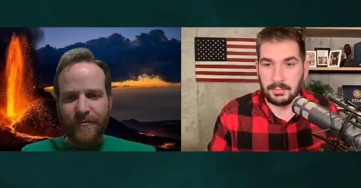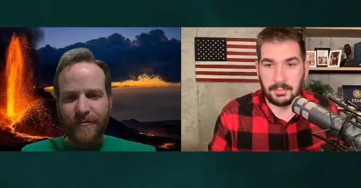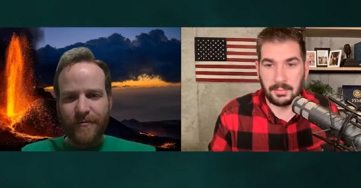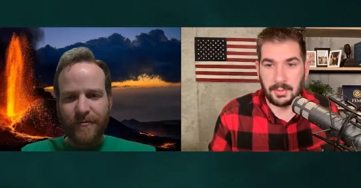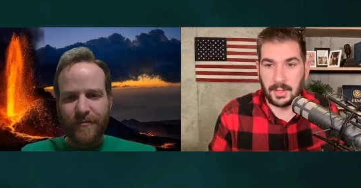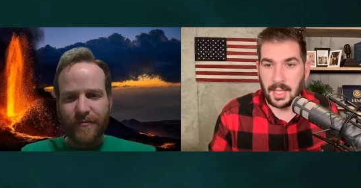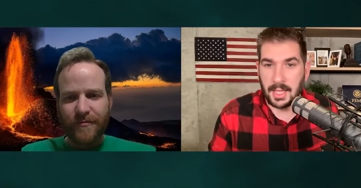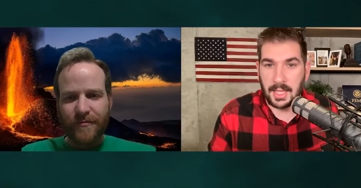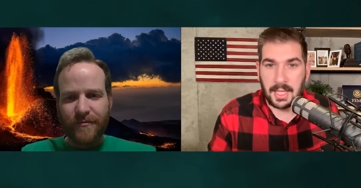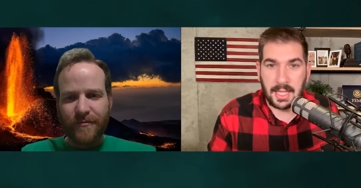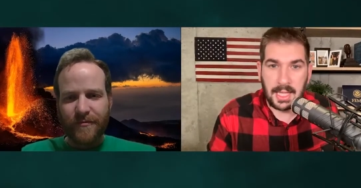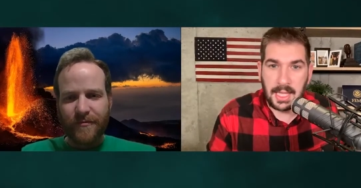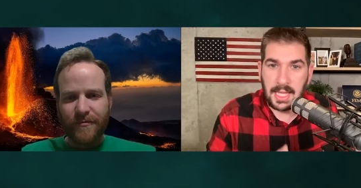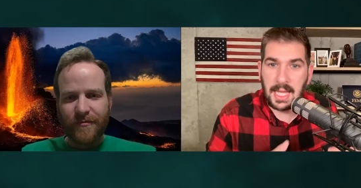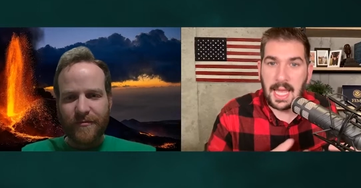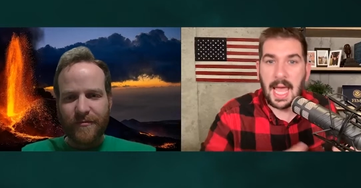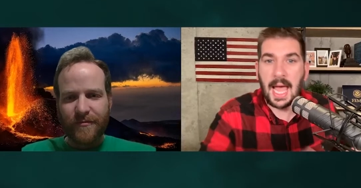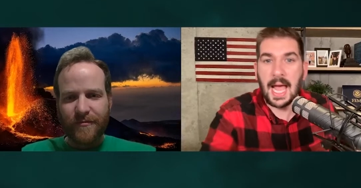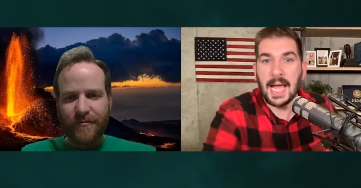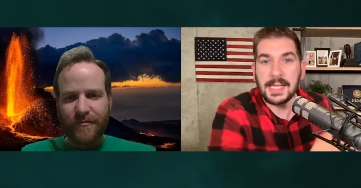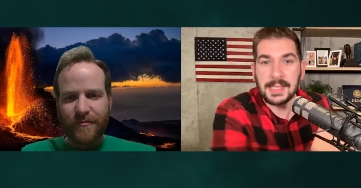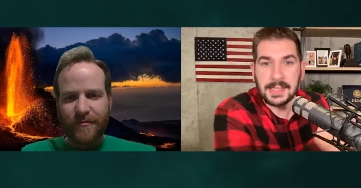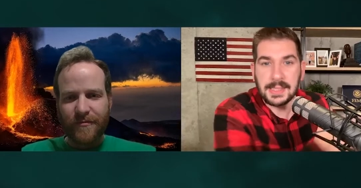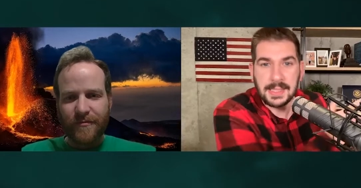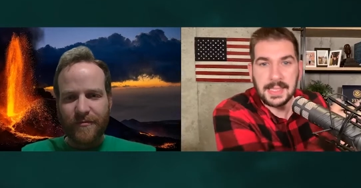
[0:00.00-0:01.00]
Speaker 1: like he
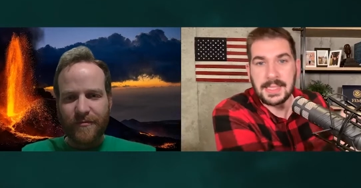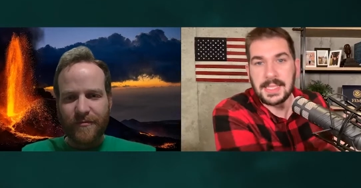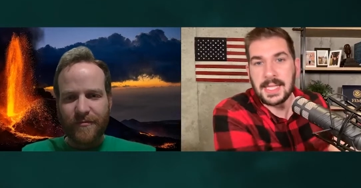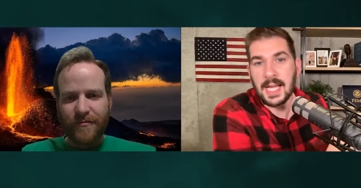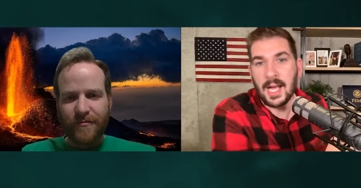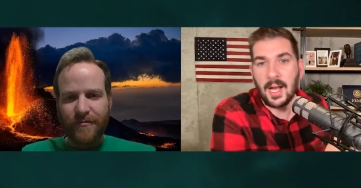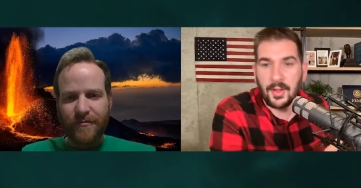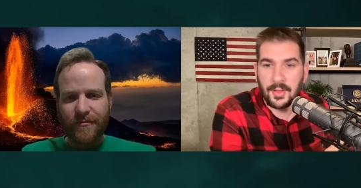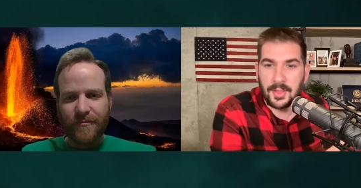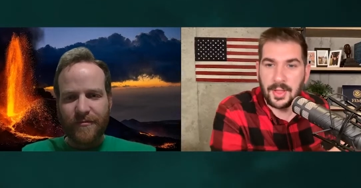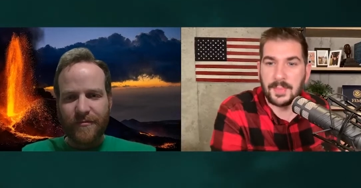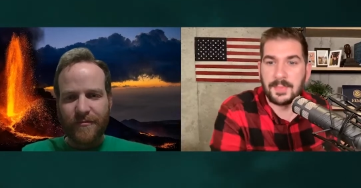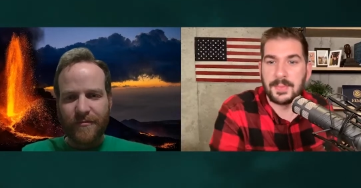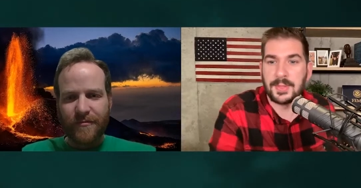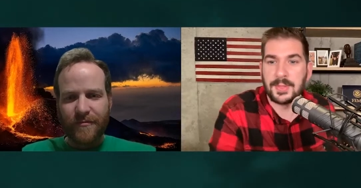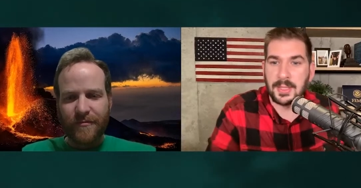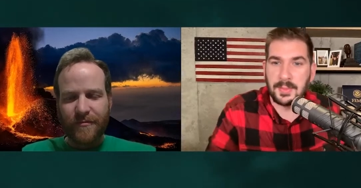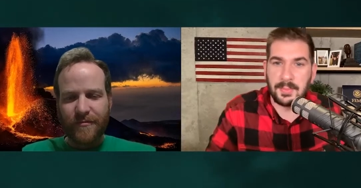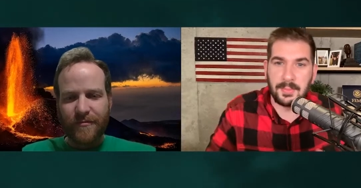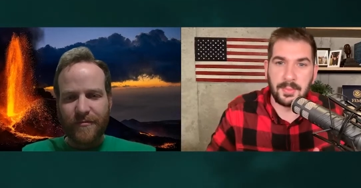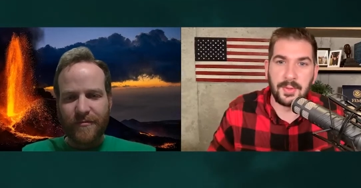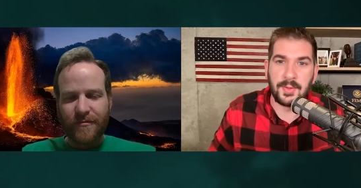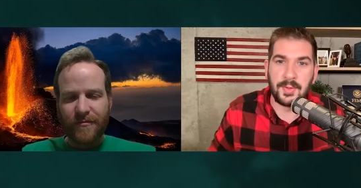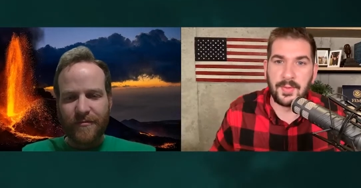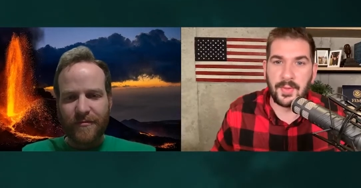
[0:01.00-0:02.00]
has to tell them to
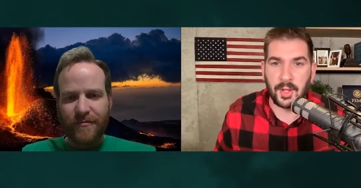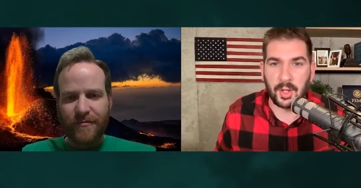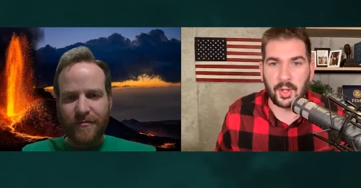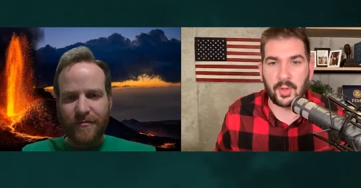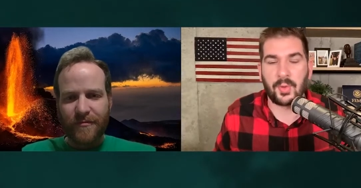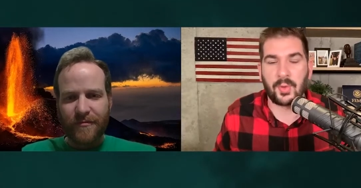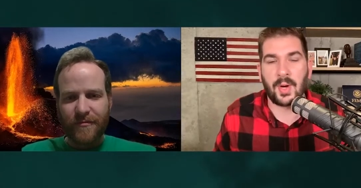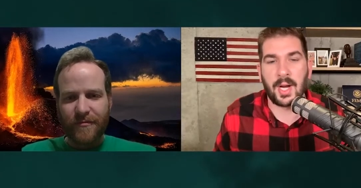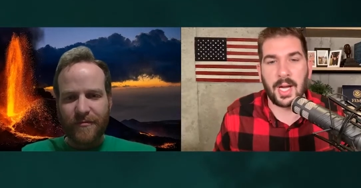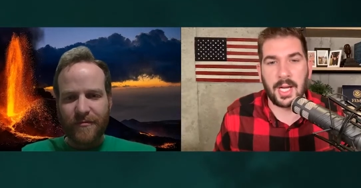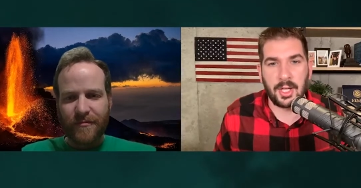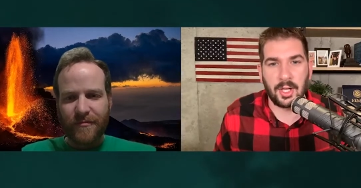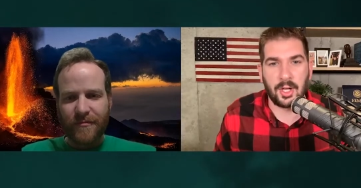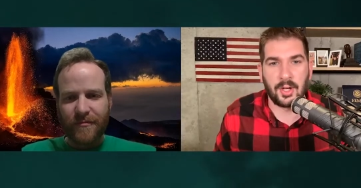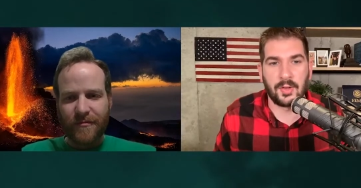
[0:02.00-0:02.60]
move the crane